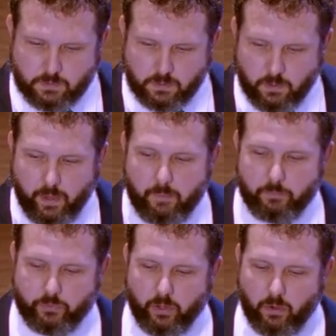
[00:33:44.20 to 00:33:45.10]
Okay,
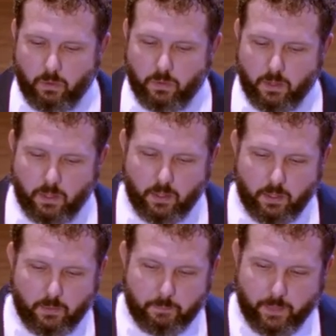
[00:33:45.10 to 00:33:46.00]
so
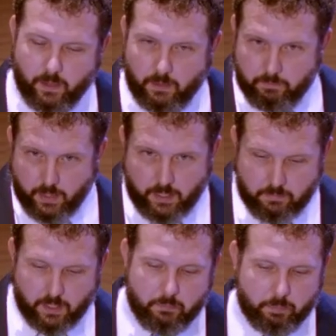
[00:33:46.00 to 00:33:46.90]
I
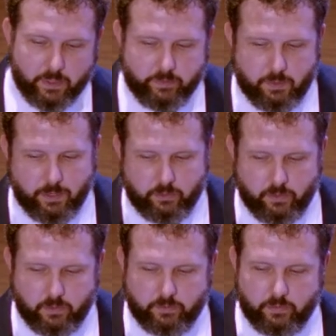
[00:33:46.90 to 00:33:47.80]
briefly mentioned
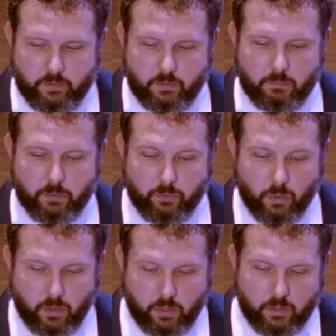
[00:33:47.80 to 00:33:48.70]
this
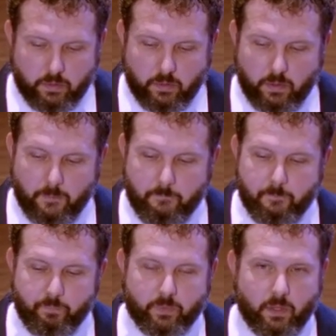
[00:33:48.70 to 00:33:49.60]
before.
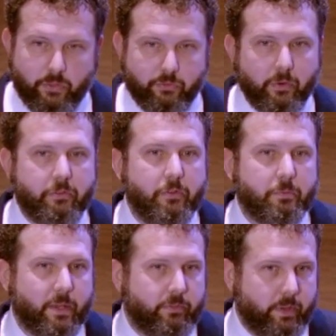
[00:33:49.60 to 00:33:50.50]
The first two
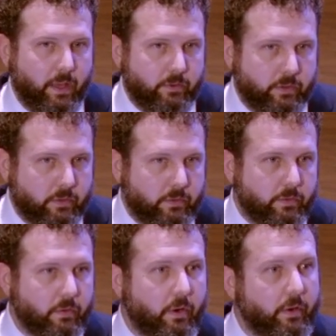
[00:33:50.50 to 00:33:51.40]
specifications
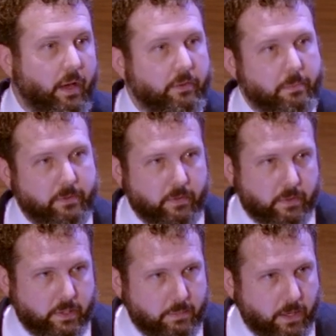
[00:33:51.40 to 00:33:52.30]
are not
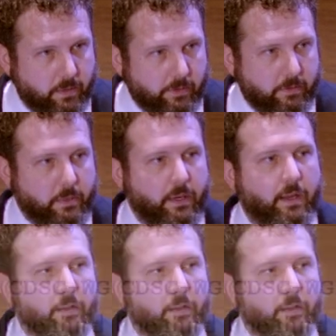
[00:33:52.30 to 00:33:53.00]
specifically about customer data,